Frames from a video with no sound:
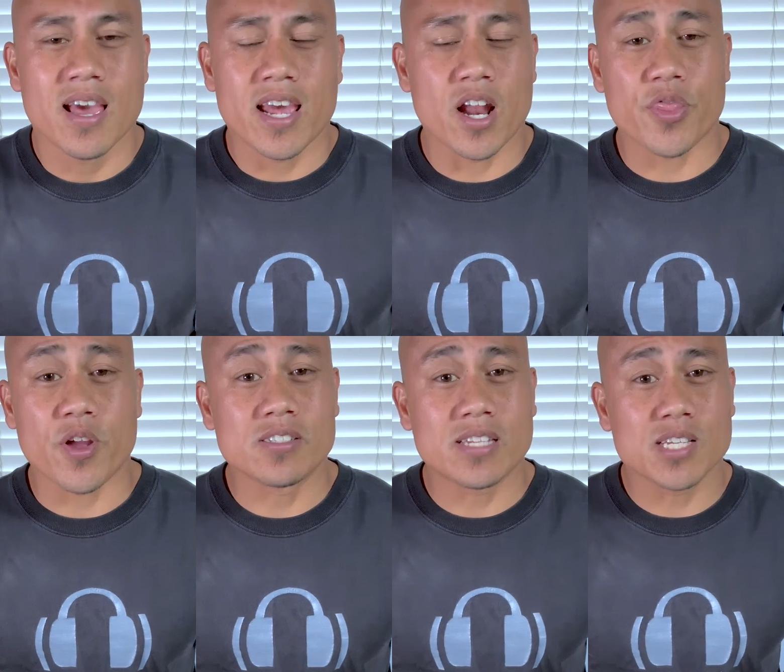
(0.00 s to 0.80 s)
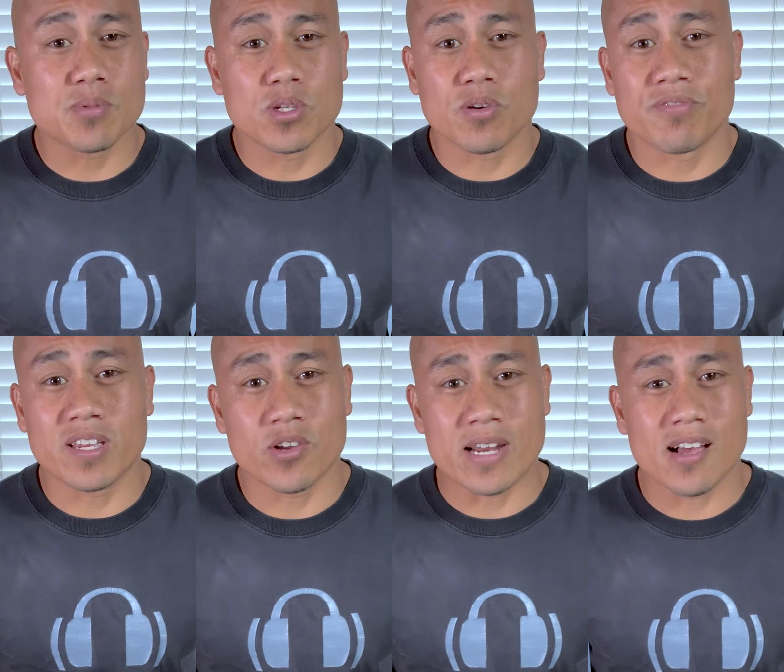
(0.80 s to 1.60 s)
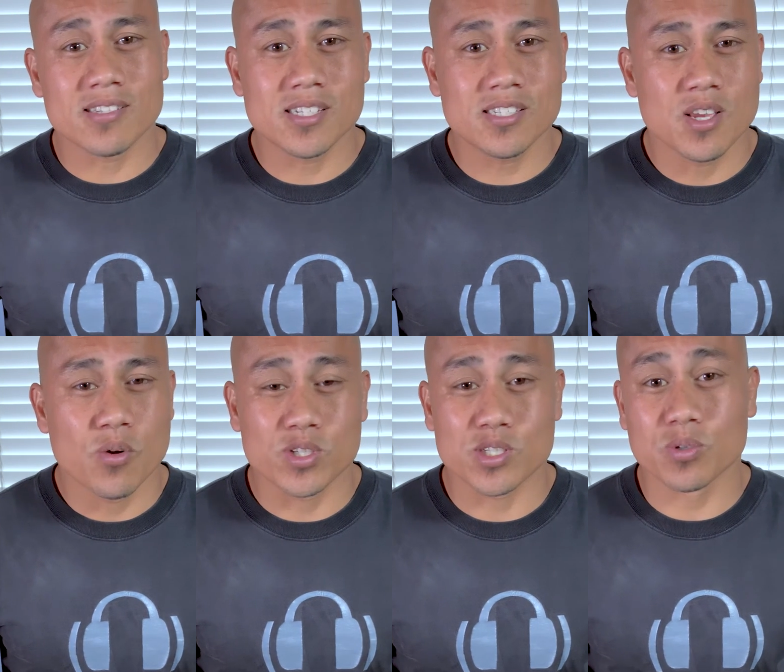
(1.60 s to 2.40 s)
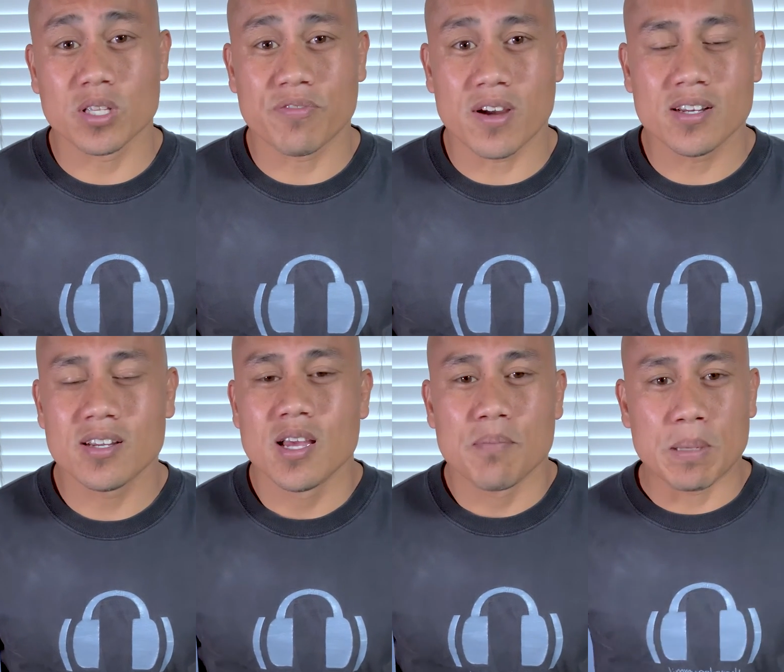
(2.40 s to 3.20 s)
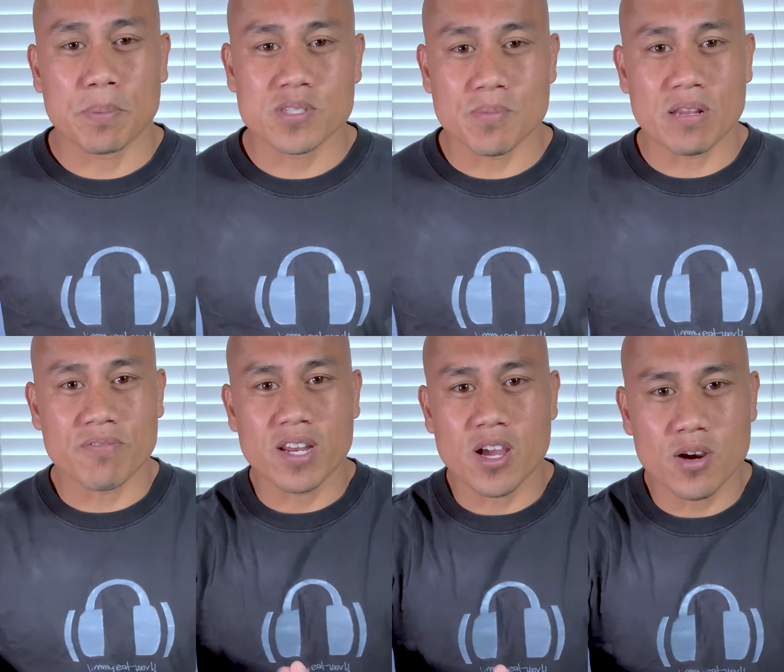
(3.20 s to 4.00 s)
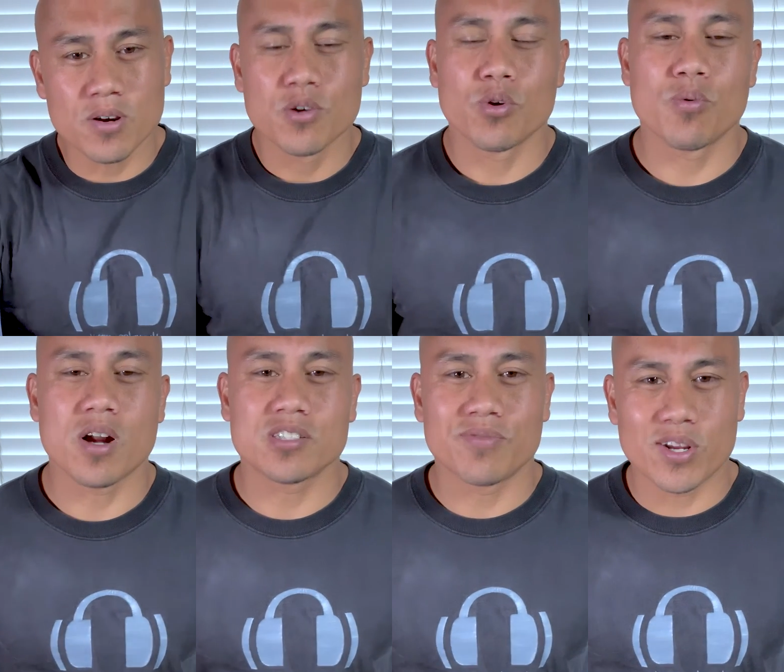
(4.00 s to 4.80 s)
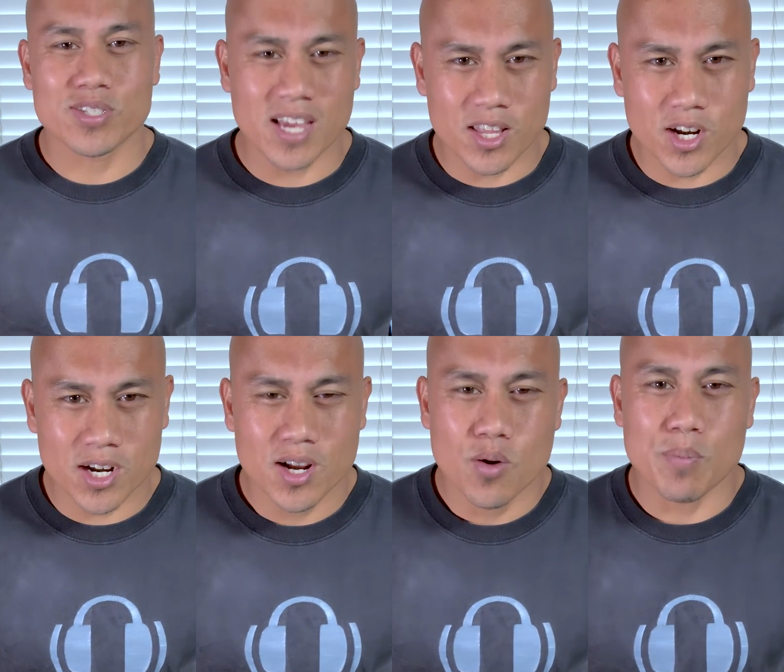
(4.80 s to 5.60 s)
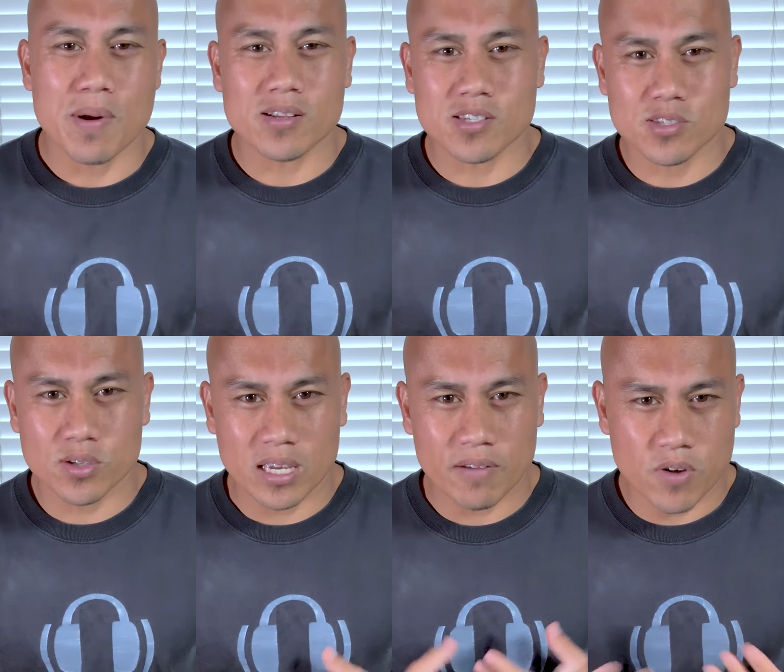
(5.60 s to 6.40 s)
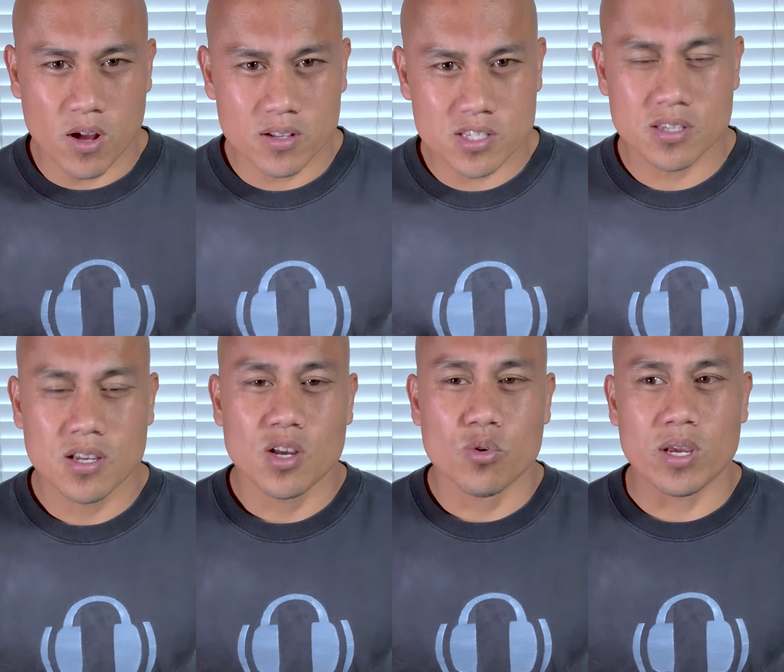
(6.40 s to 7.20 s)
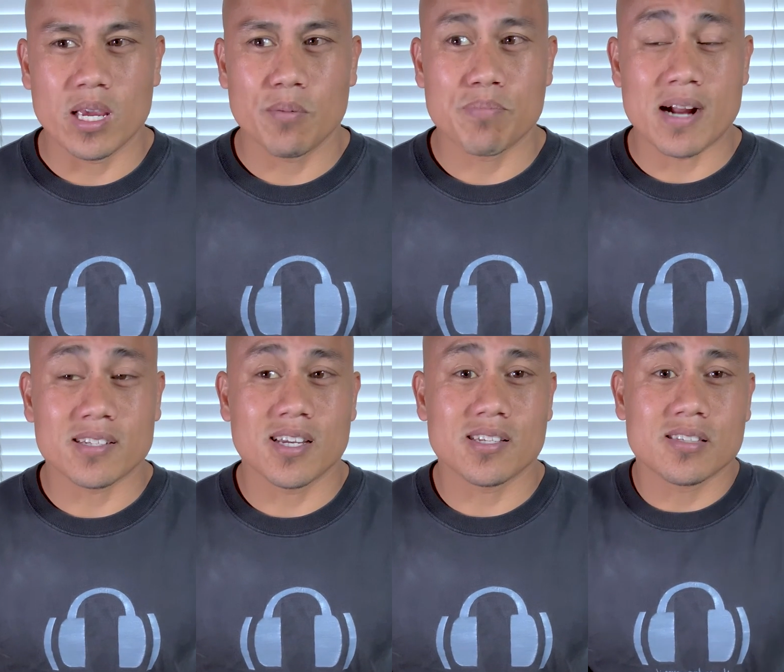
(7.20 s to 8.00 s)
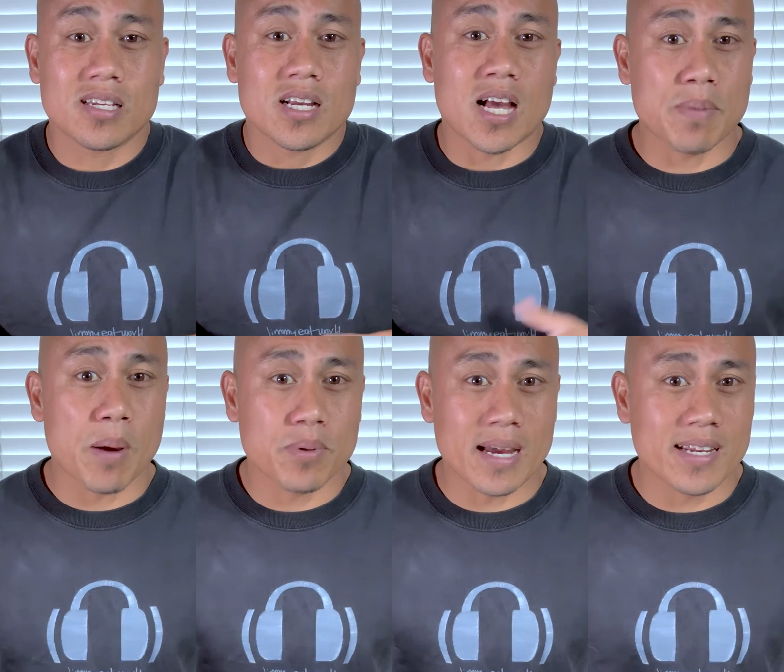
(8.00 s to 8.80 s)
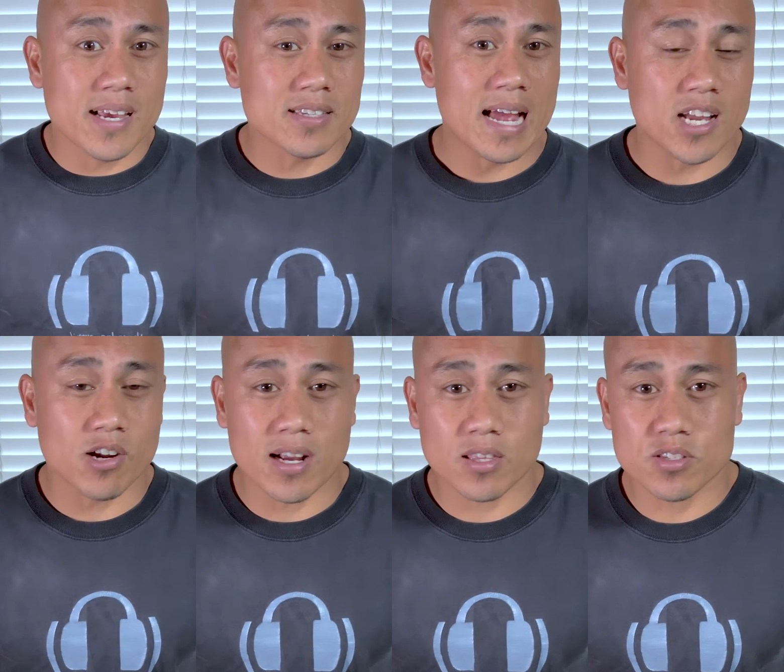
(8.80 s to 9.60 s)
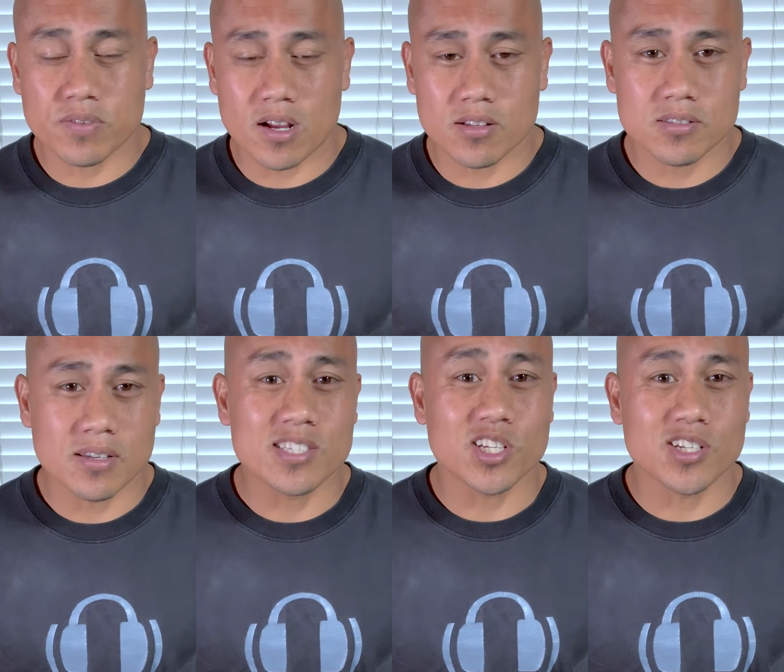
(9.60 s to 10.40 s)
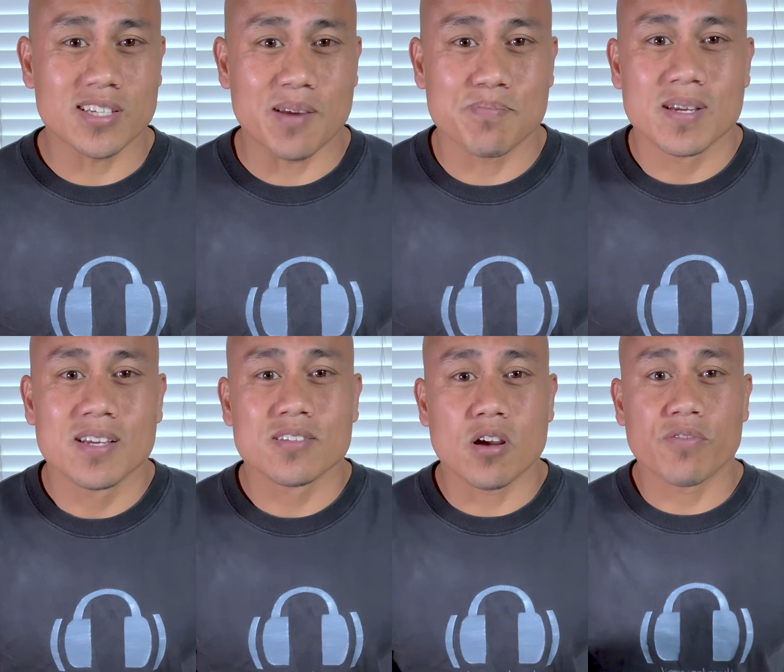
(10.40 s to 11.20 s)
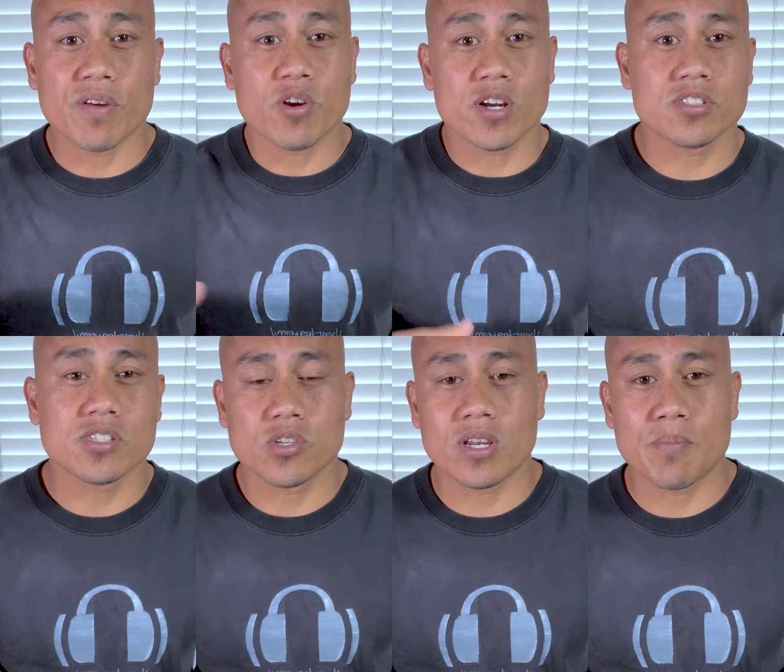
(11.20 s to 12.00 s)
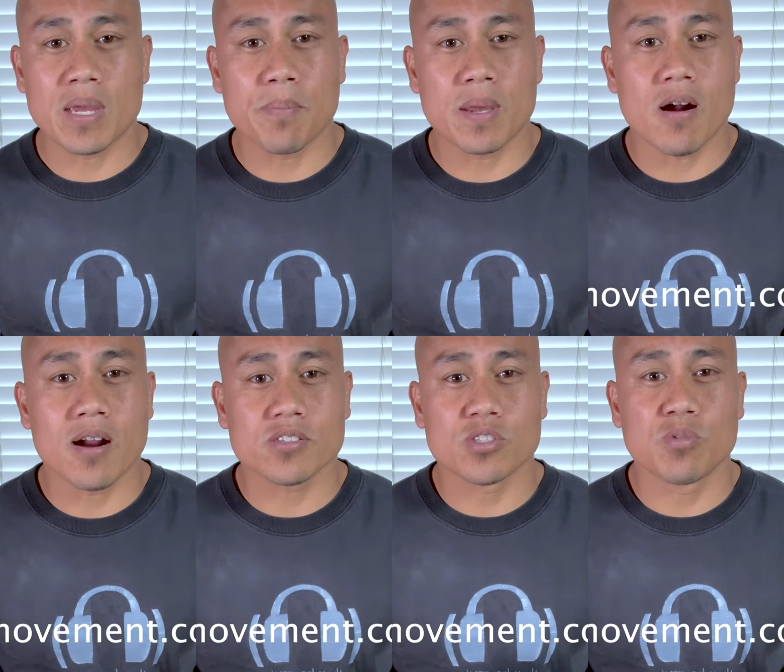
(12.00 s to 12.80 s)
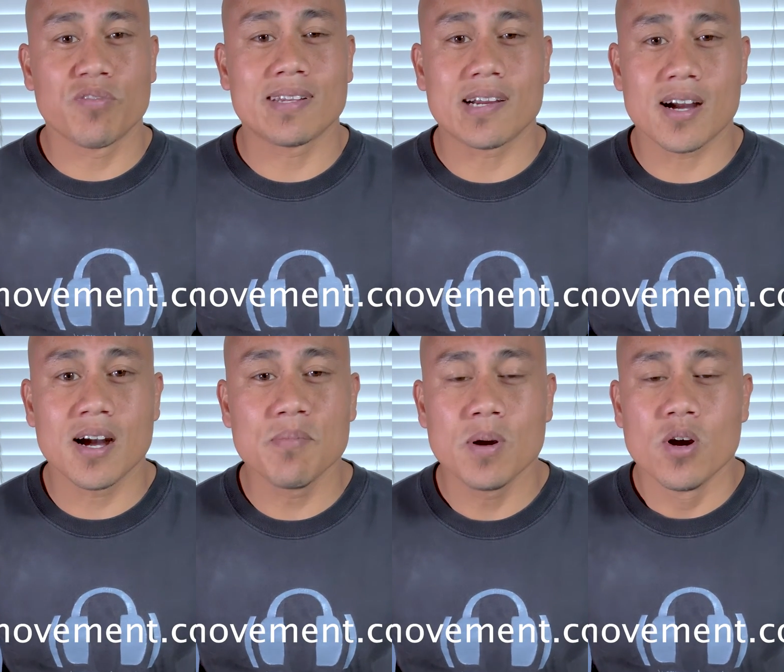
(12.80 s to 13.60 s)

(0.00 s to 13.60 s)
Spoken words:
And on Thursdays, we do video analysis, which is really fun. People submit video. We watch the video together. We practice looking at faults. We practice coming up with ideas on how to correct those faults. It's a good time. So if you have any questions, you can hit me up at rx2movement.com